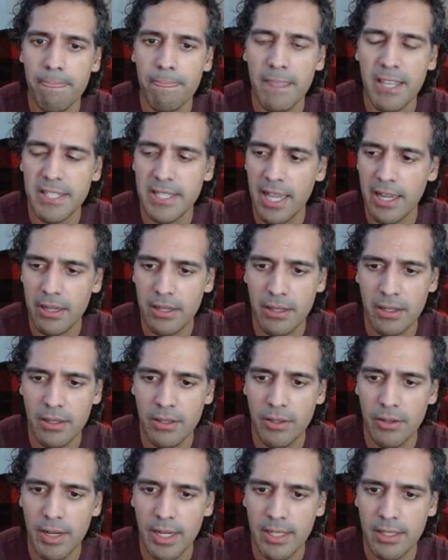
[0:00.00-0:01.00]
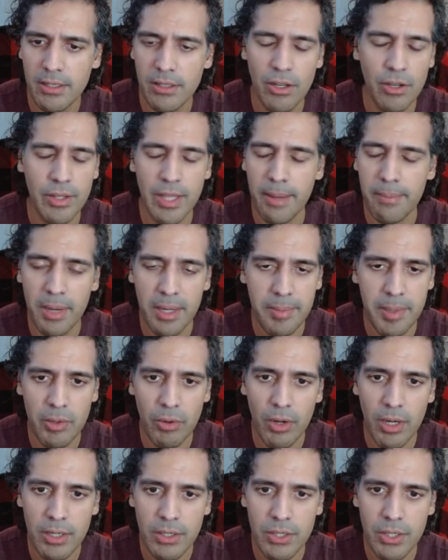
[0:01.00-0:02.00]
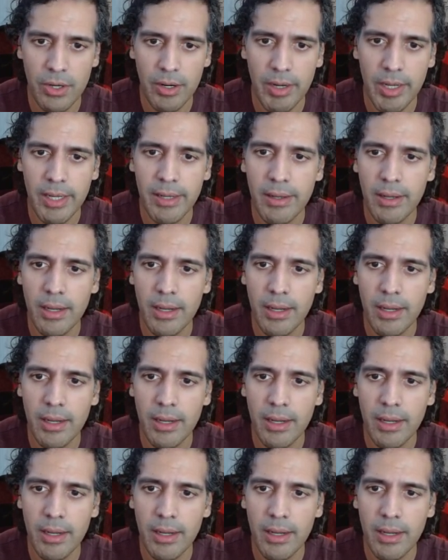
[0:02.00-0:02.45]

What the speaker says: is that correct? No, that might be wrong, sorry.